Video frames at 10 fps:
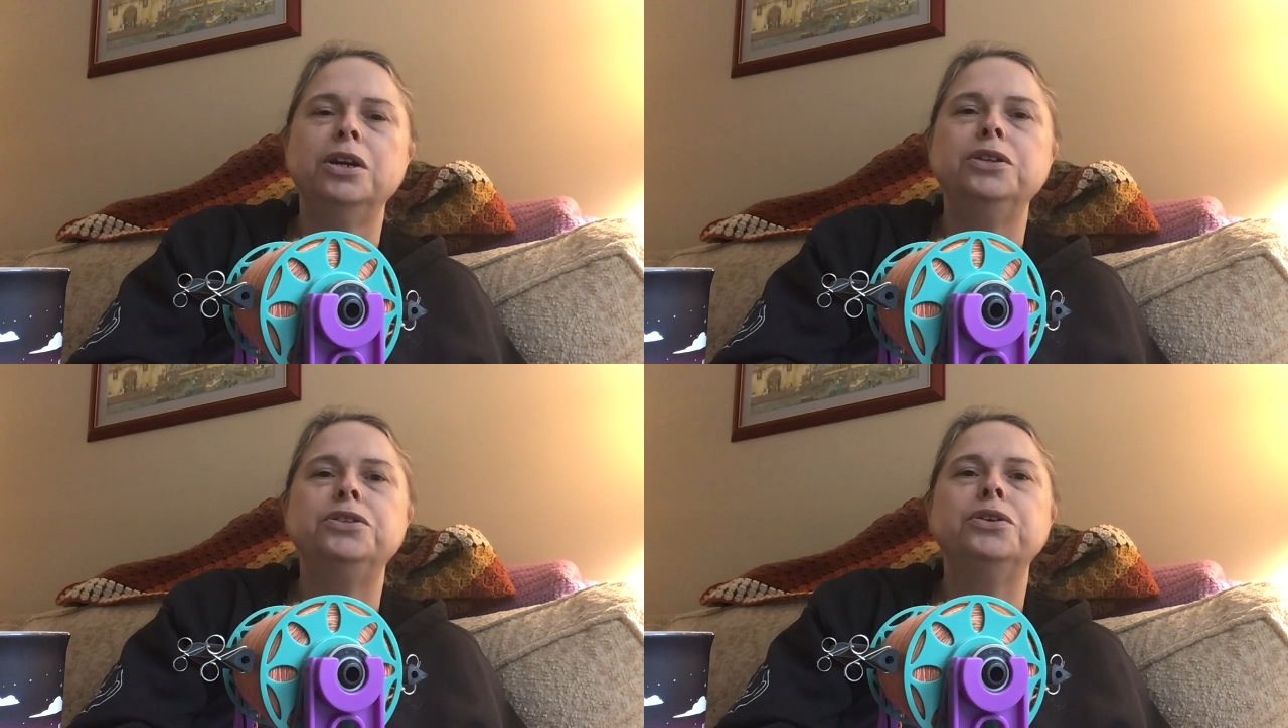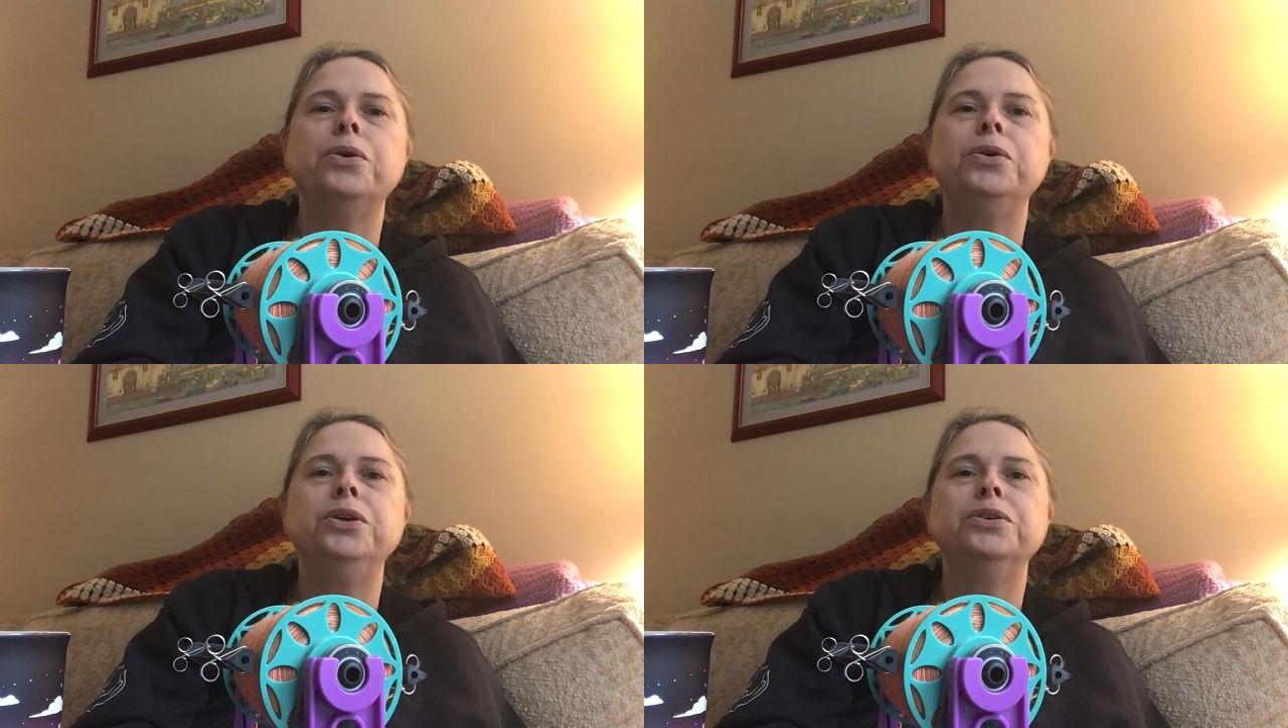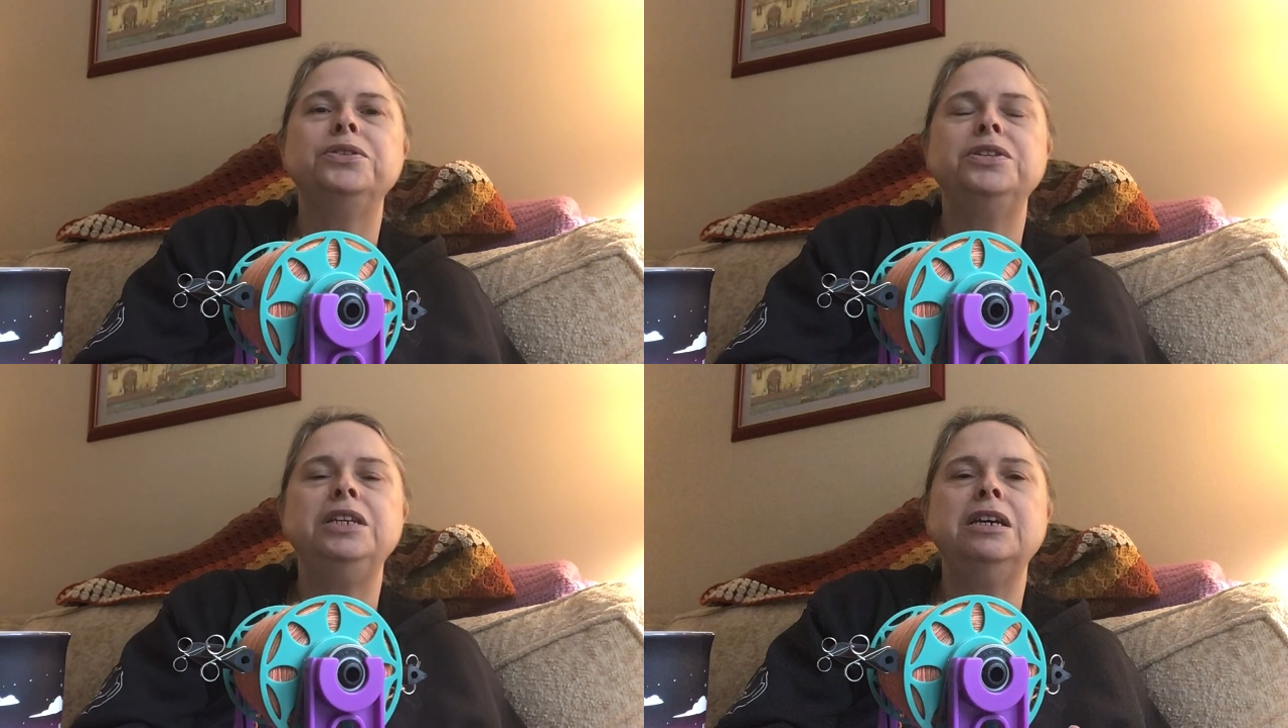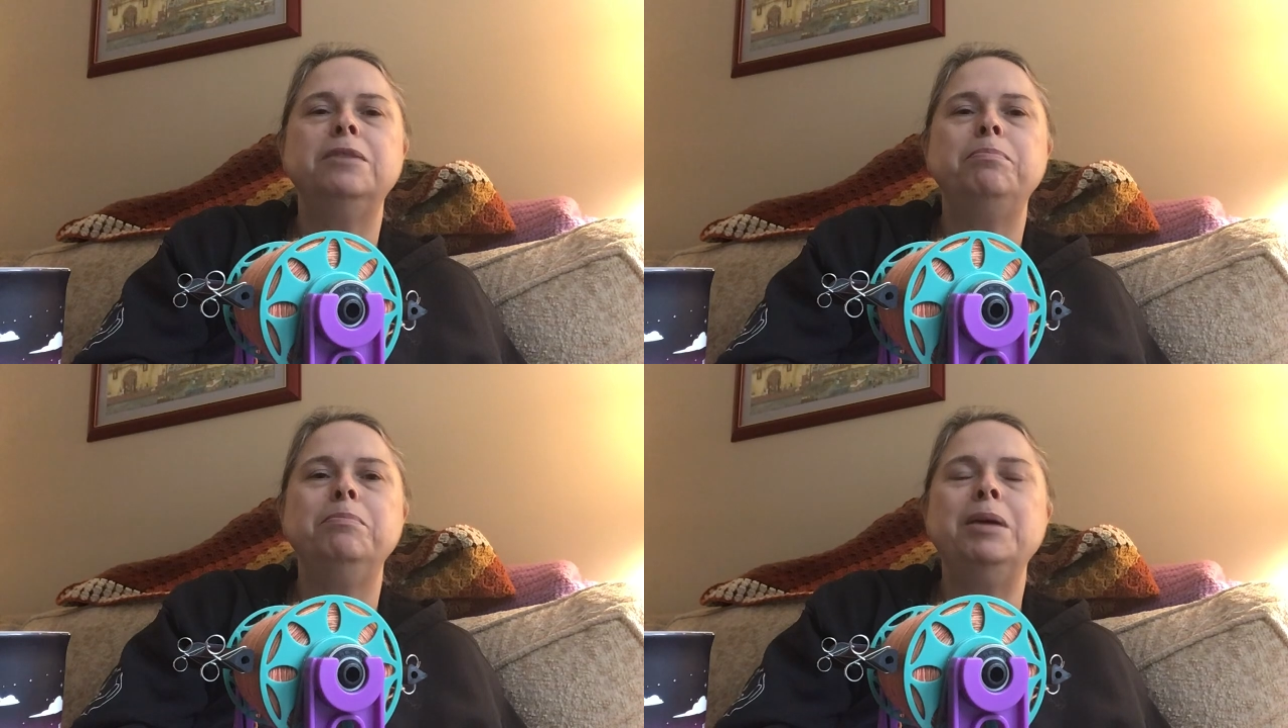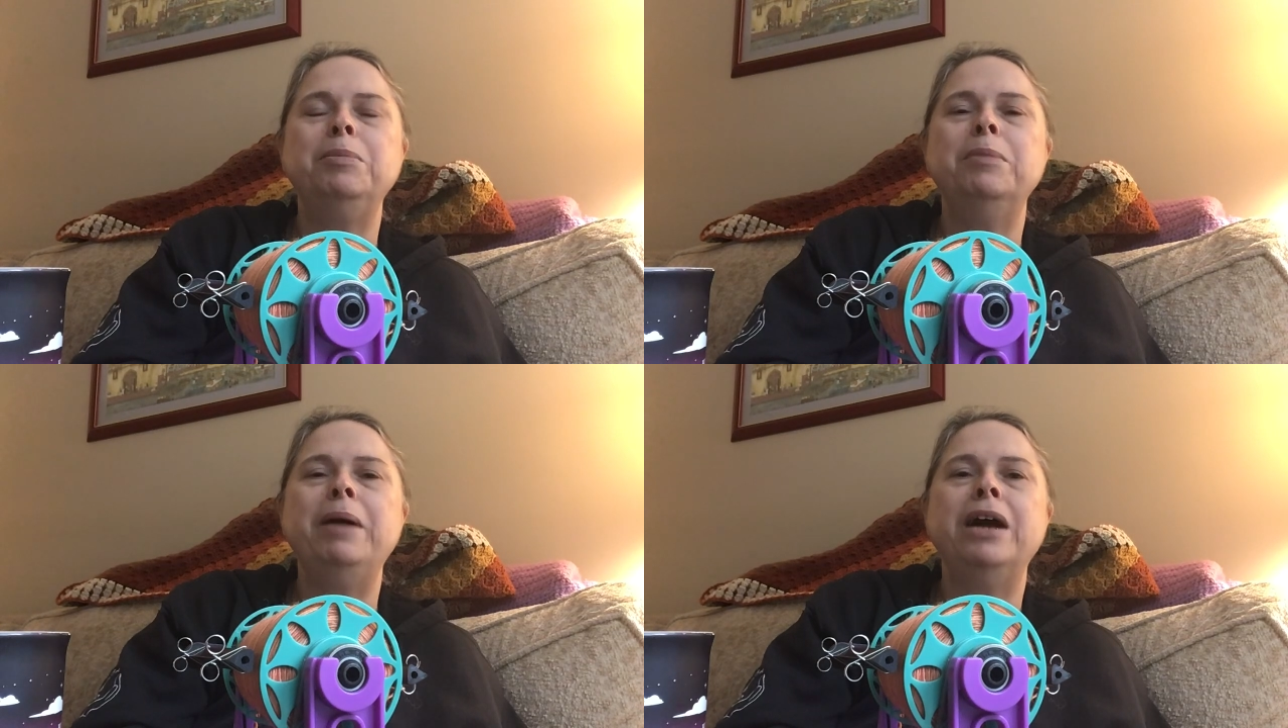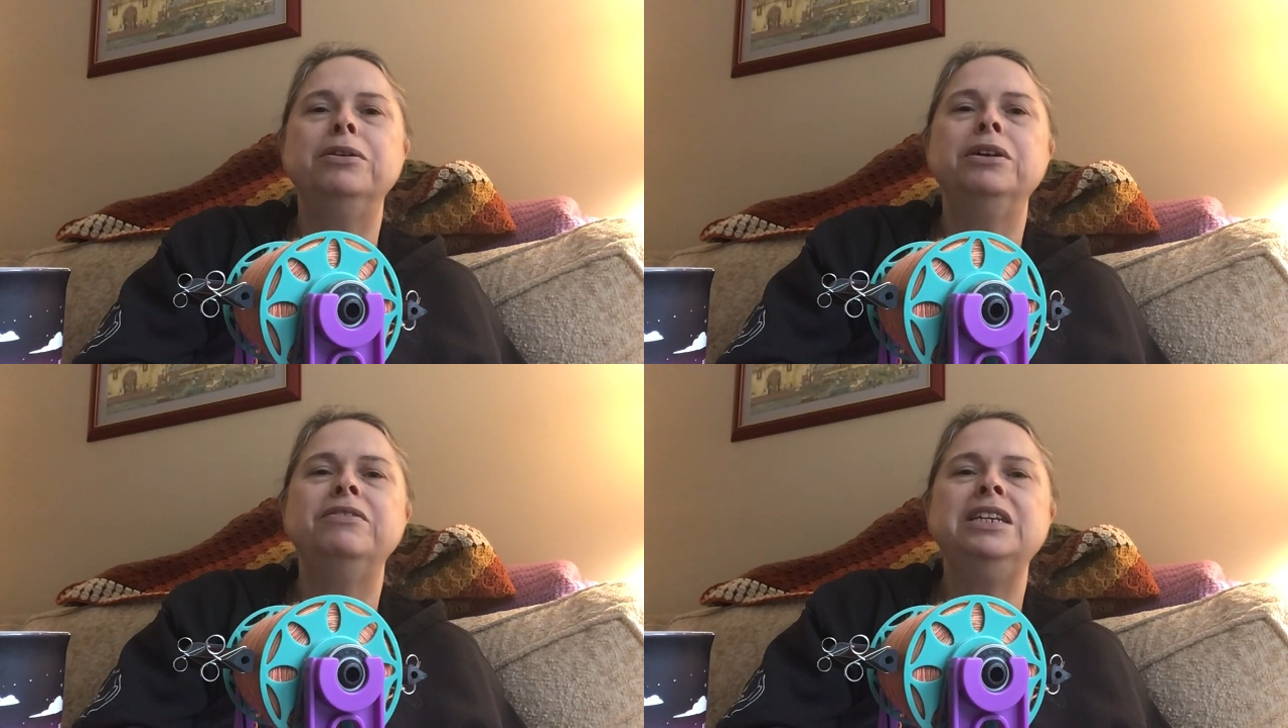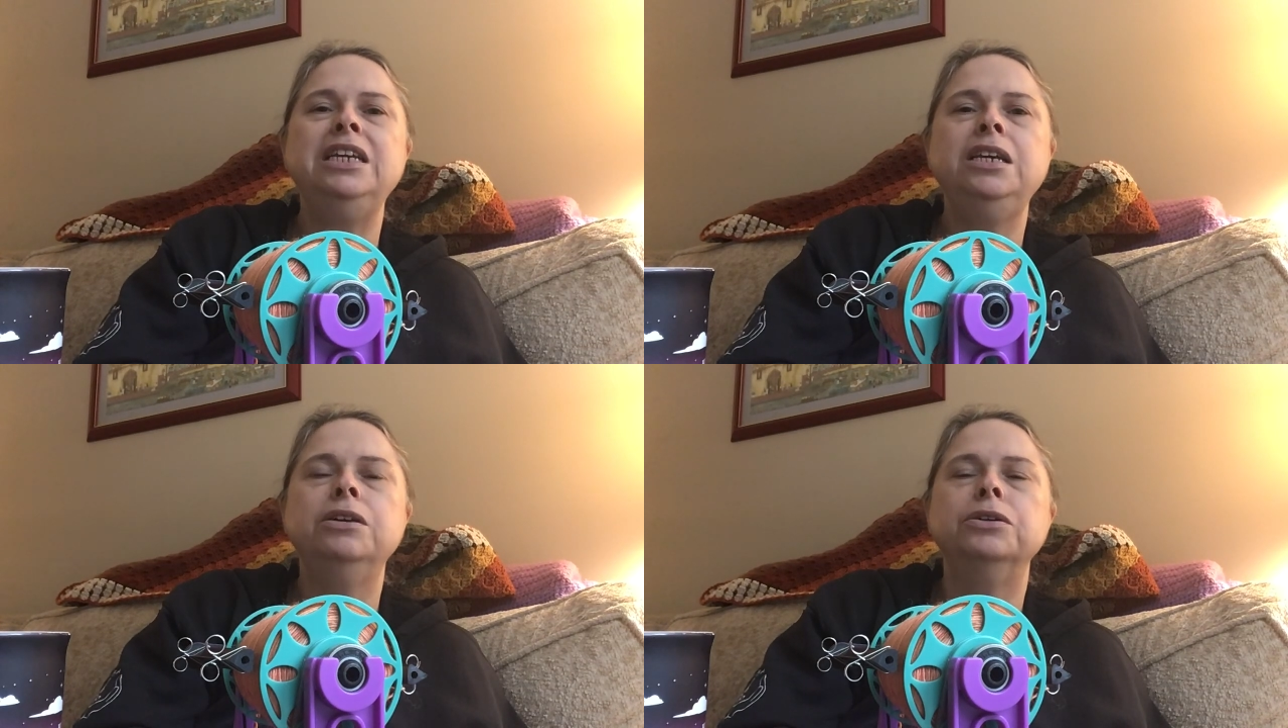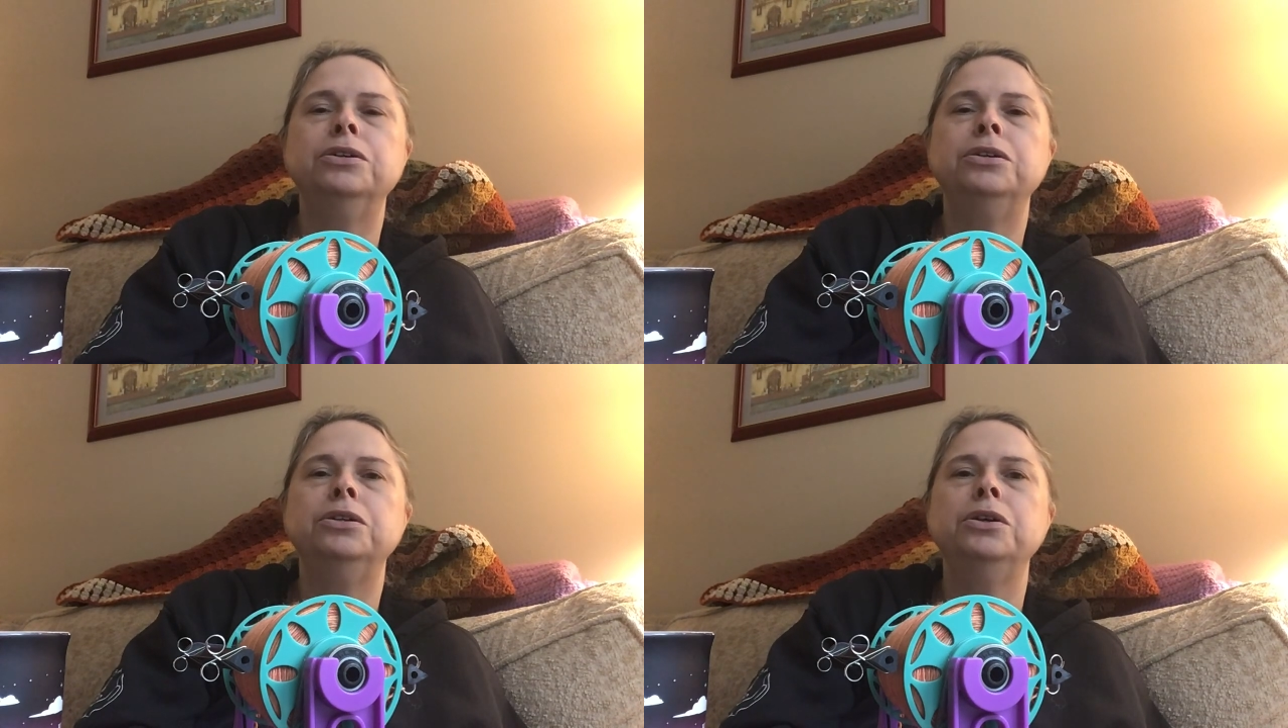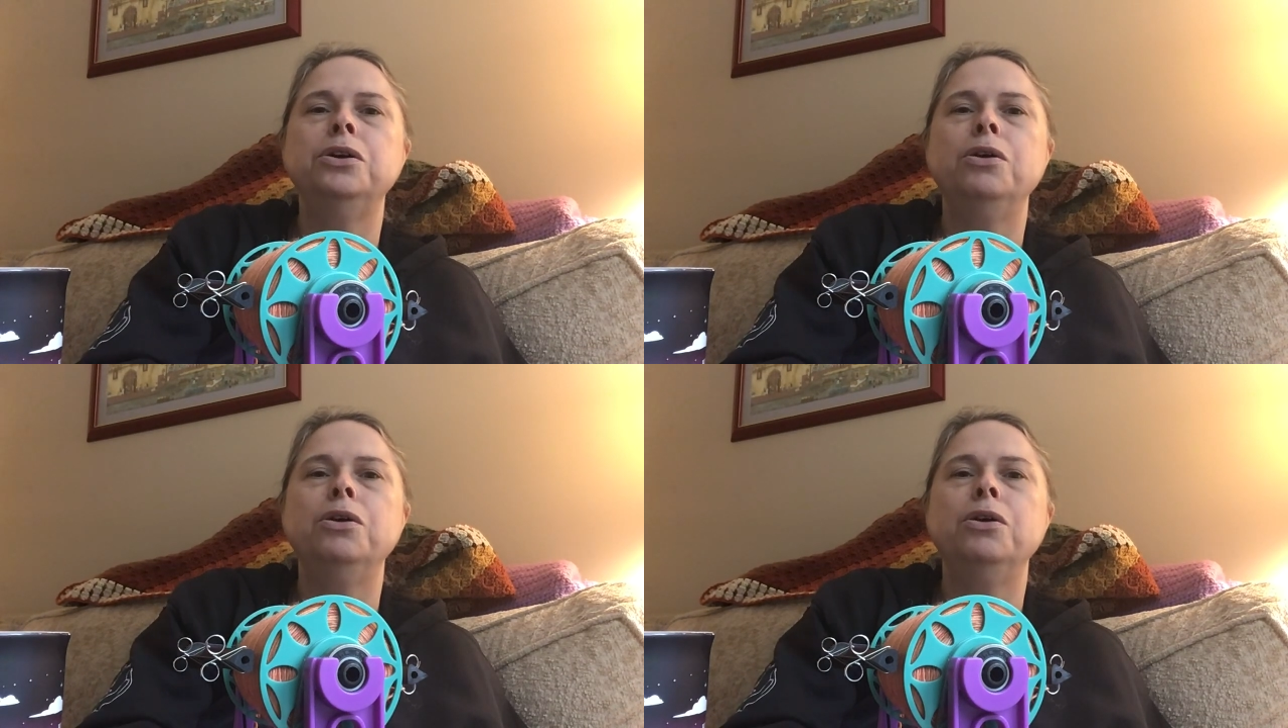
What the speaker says: So you'll see maybe a pattern of an eagle